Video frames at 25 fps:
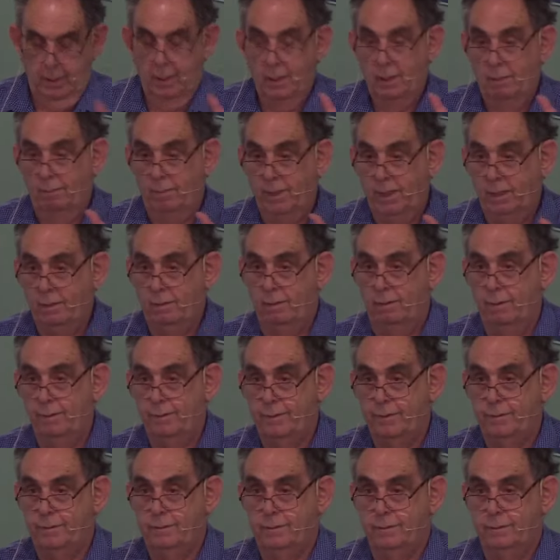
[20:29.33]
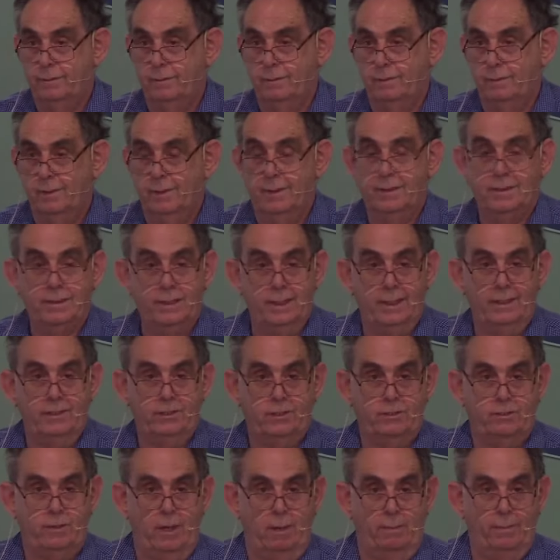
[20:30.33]
because it's less
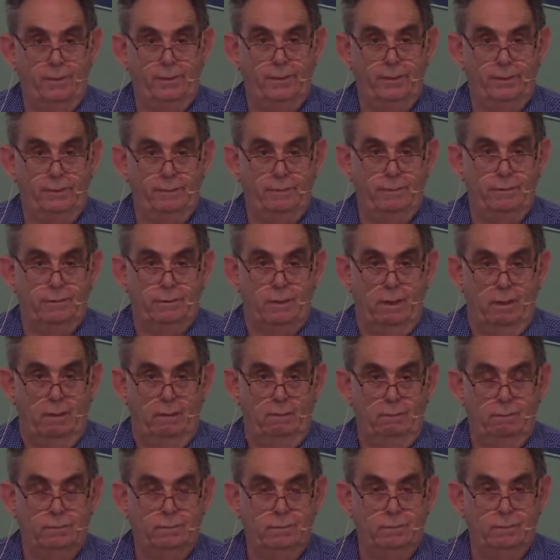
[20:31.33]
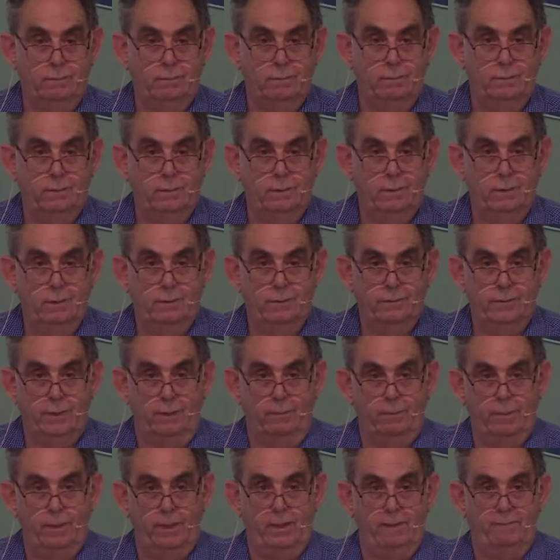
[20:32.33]
trouble to do so. So,
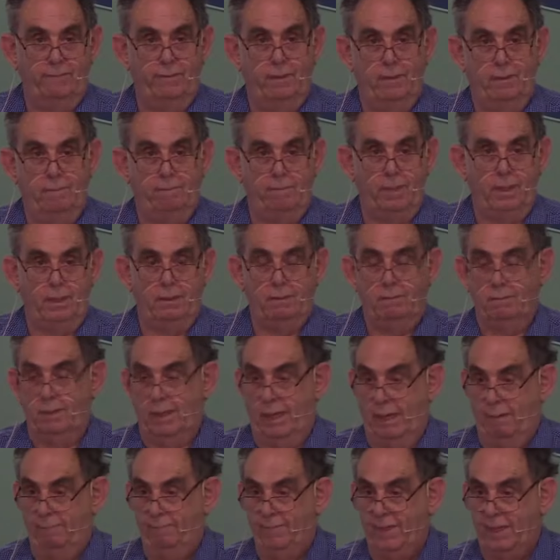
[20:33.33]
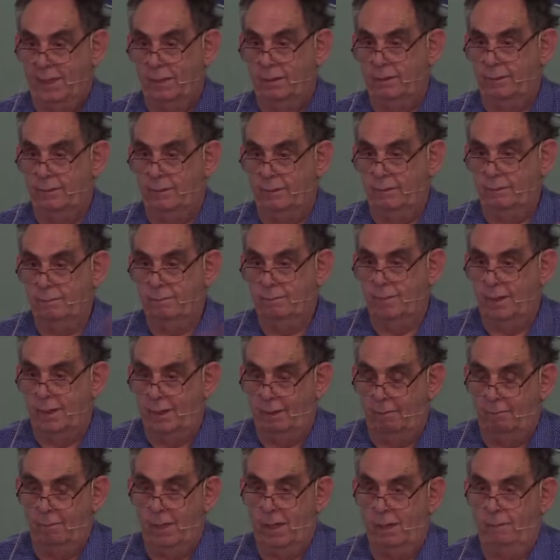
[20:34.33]
whatever I'm in, yep, that'll do, and
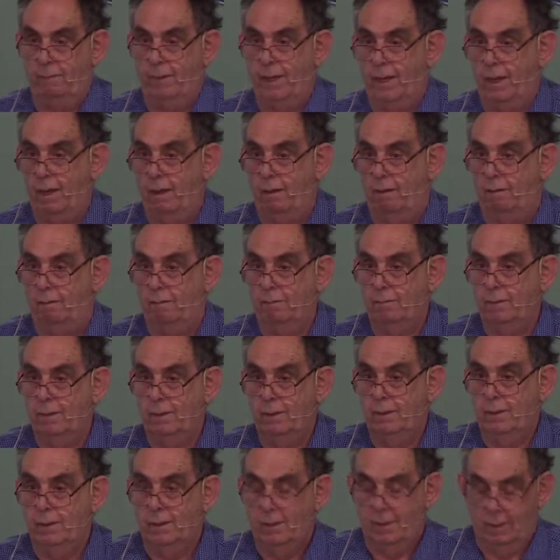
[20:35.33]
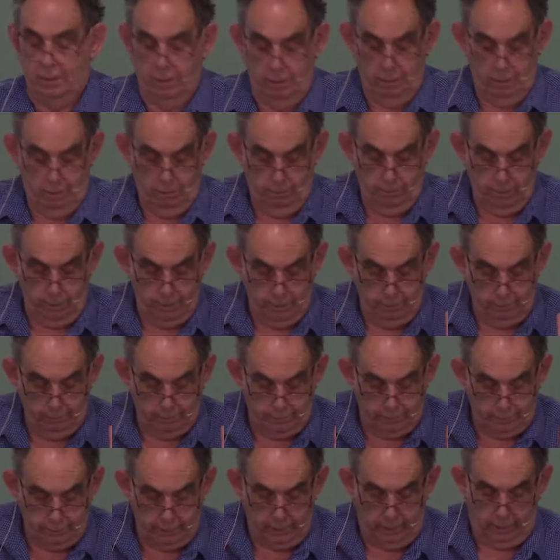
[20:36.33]
away we go. We don't
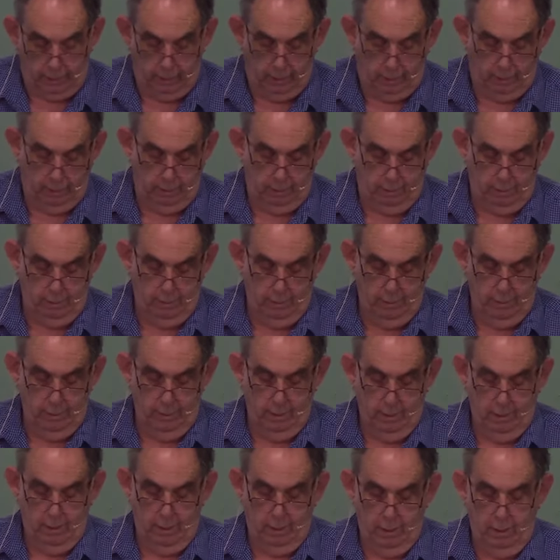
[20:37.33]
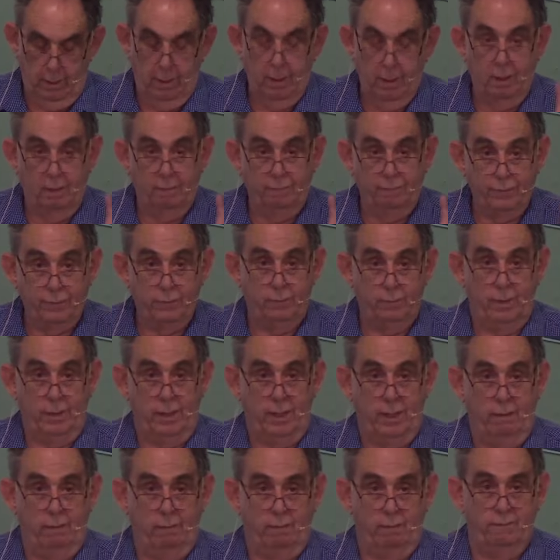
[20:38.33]
think of who we're
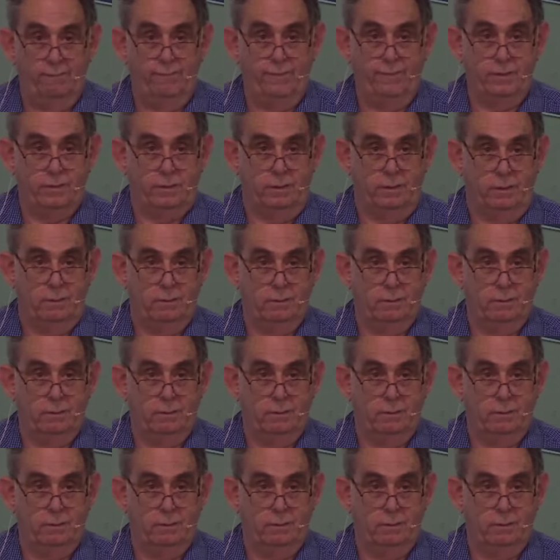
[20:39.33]
going to visit.